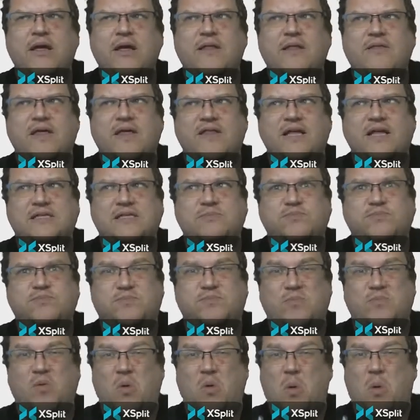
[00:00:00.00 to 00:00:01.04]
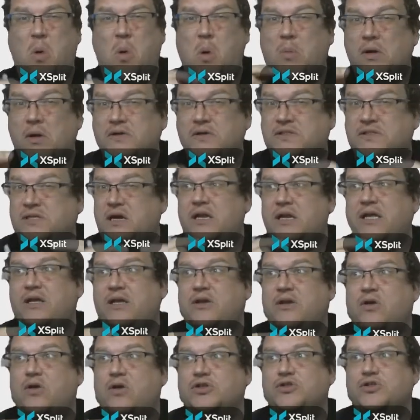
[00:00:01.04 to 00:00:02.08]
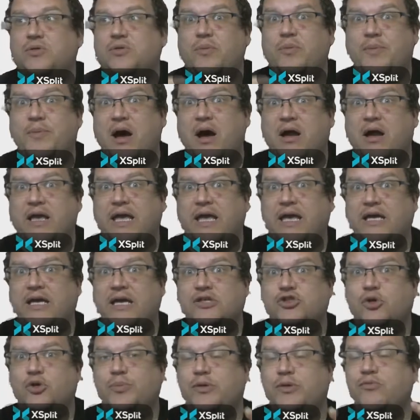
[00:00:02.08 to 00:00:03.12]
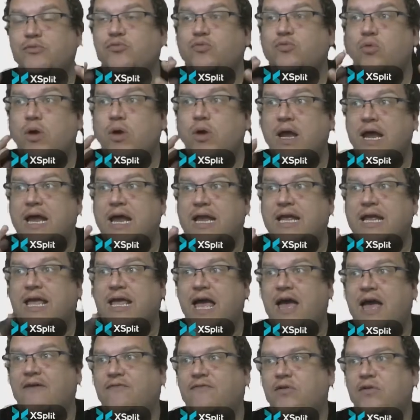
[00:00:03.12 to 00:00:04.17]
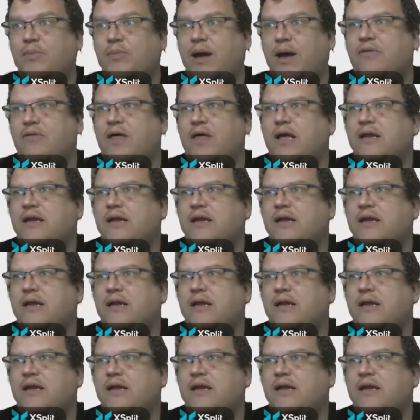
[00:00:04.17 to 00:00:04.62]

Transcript: Then that's almost certainly going to cost you a mark here. So be really careful about that.